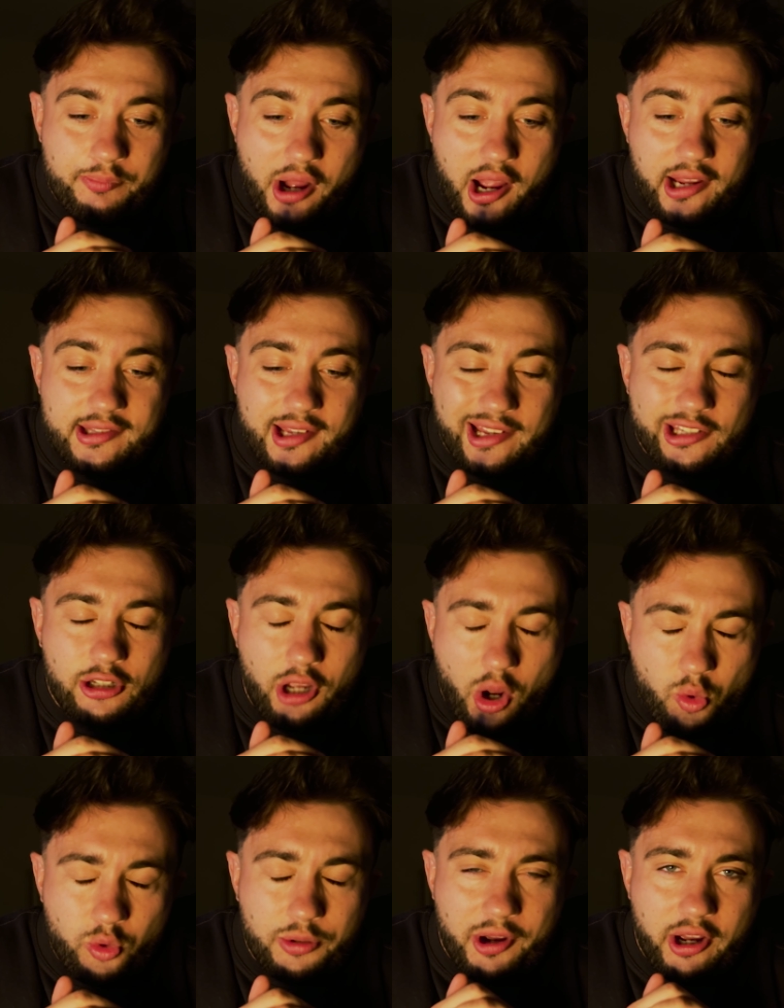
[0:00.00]
but it's a
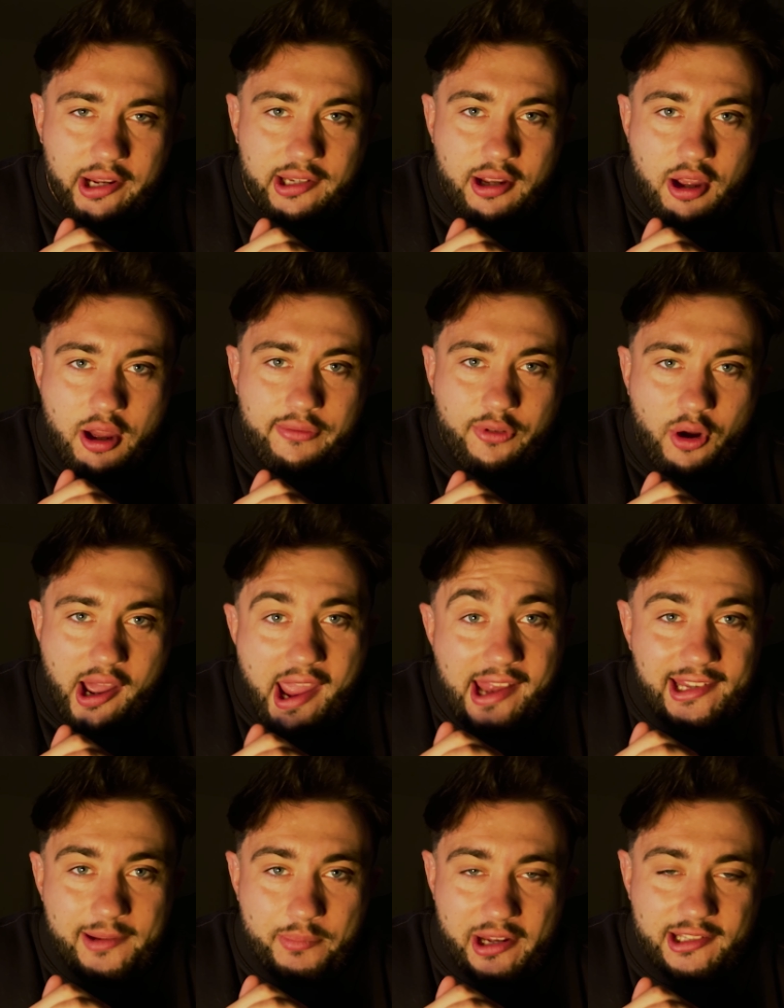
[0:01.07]
gold mine for
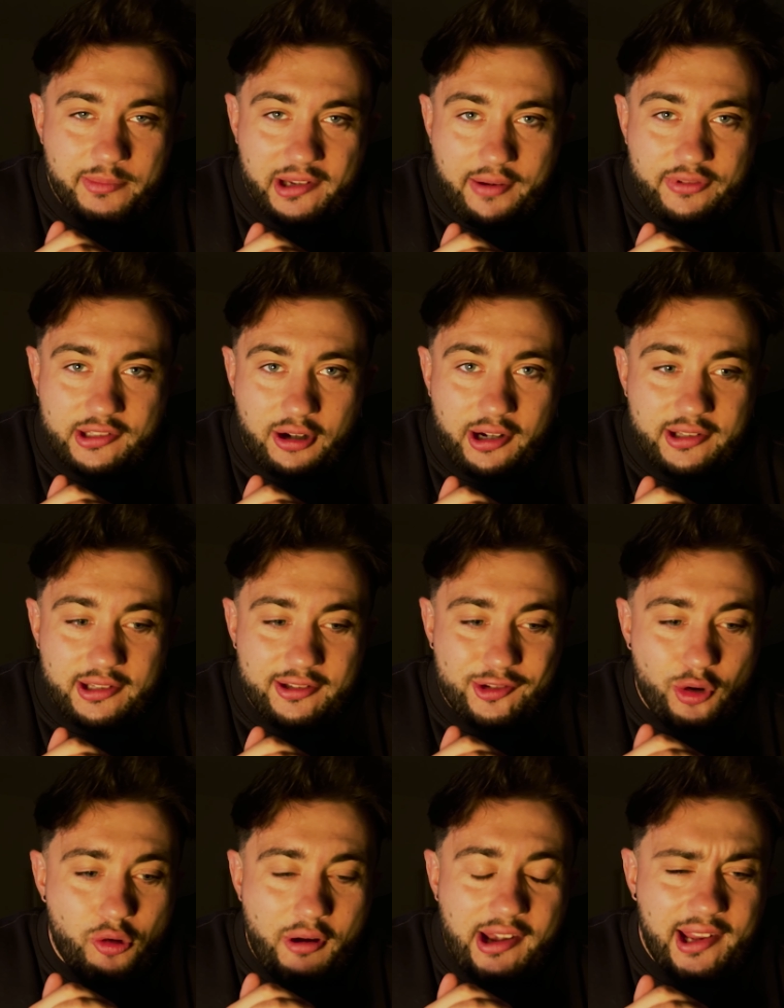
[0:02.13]
any B2B advertisers
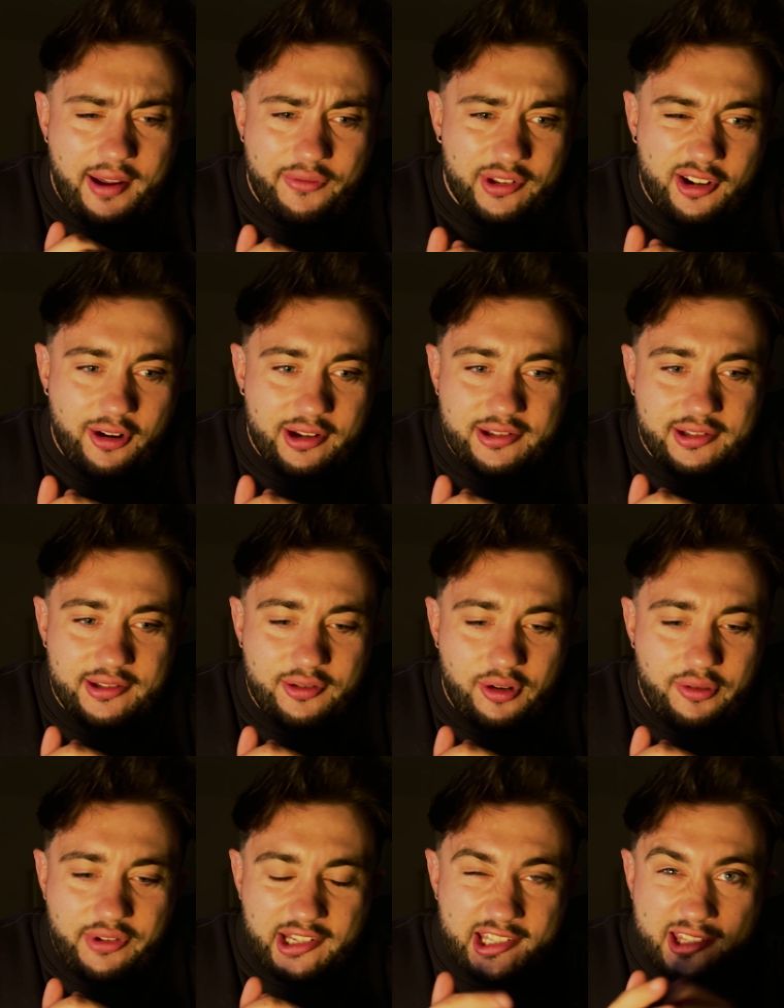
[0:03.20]
or any advertisers
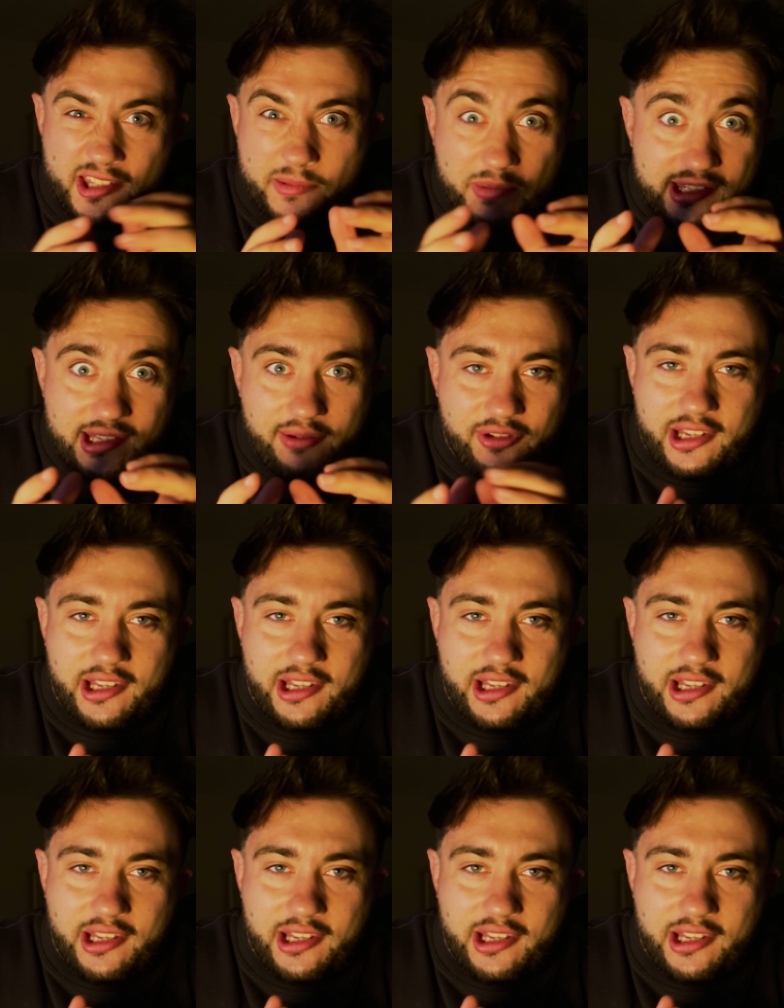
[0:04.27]
of any specific